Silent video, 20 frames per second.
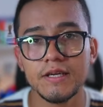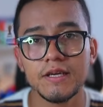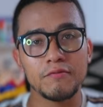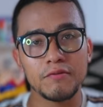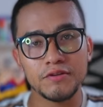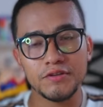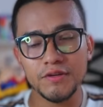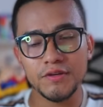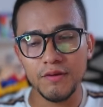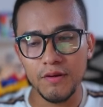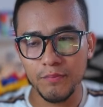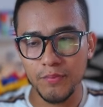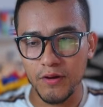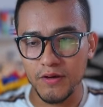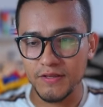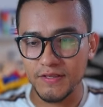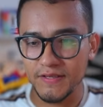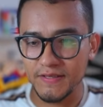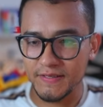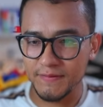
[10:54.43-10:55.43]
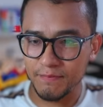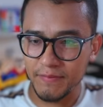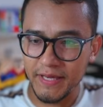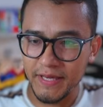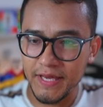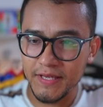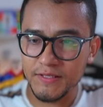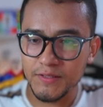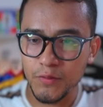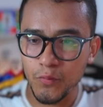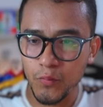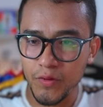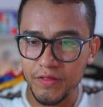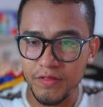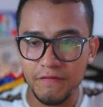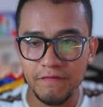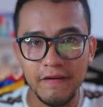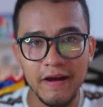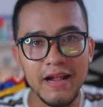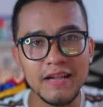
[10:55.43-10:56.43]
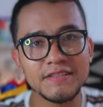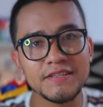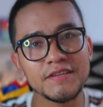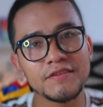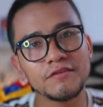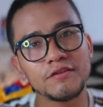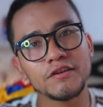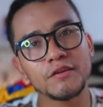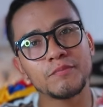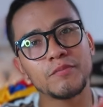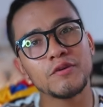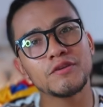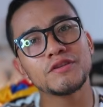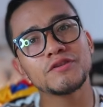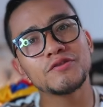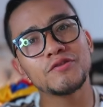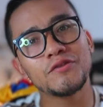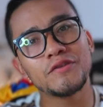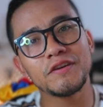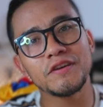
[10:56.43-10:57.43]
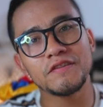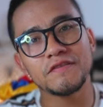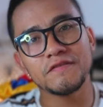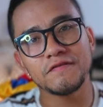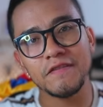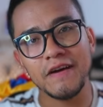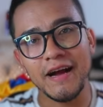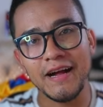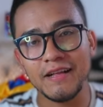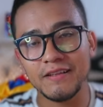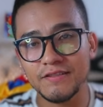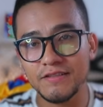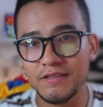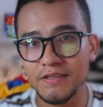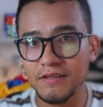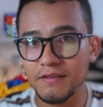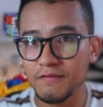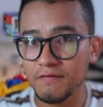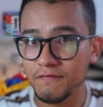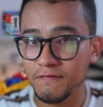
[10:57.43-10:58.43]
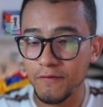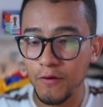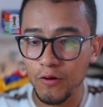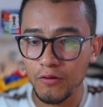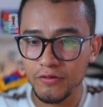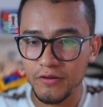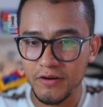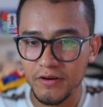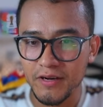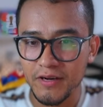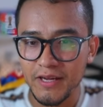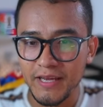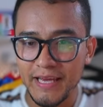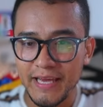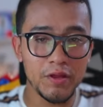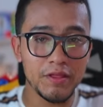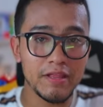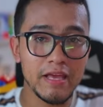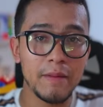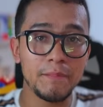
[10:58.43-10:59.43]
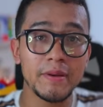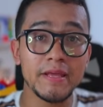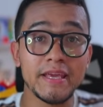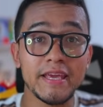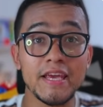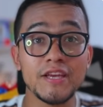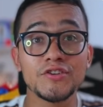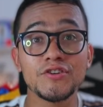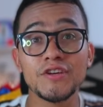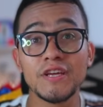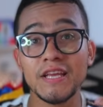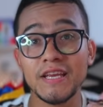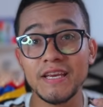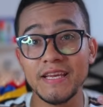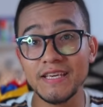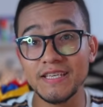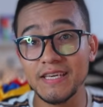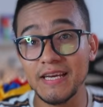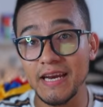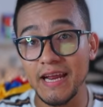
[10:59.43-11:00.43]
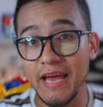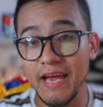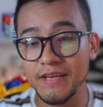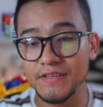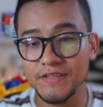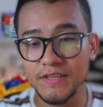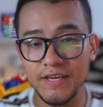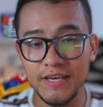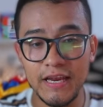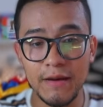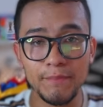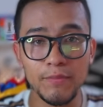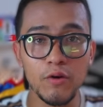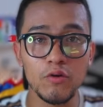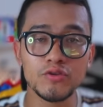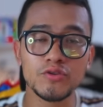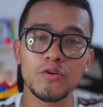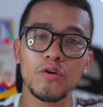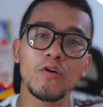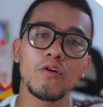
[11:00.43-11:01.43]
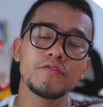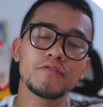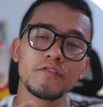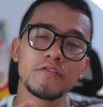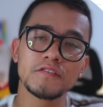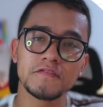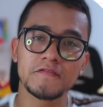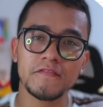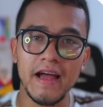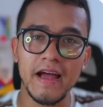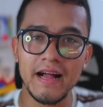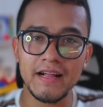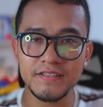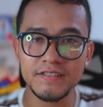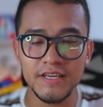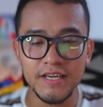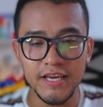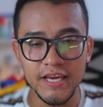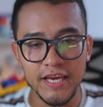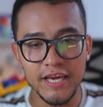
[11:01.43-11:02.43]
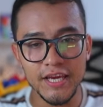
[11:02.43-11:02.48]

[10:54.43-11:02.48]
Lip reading: The retrieval process begins with the files in the repository's files folder. When the application initializes, it uploads all those files